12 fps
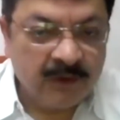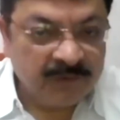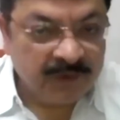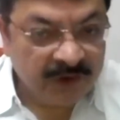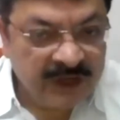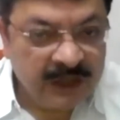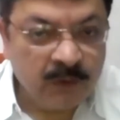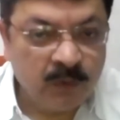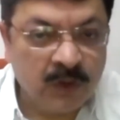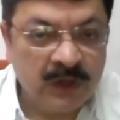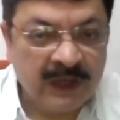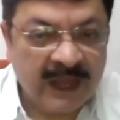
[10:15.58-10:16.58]
of the real
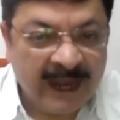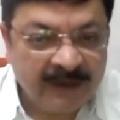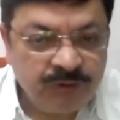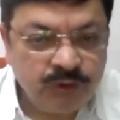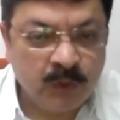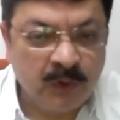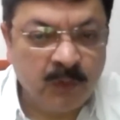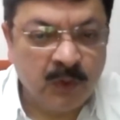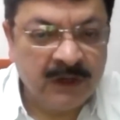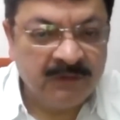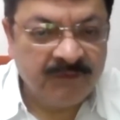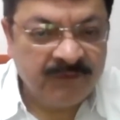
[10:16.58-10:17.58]
world, actual
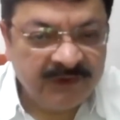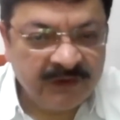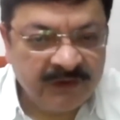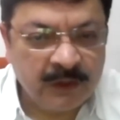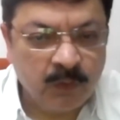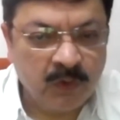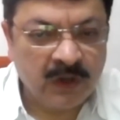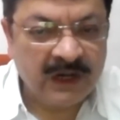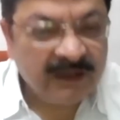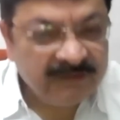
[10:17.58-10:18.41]
world, physical world,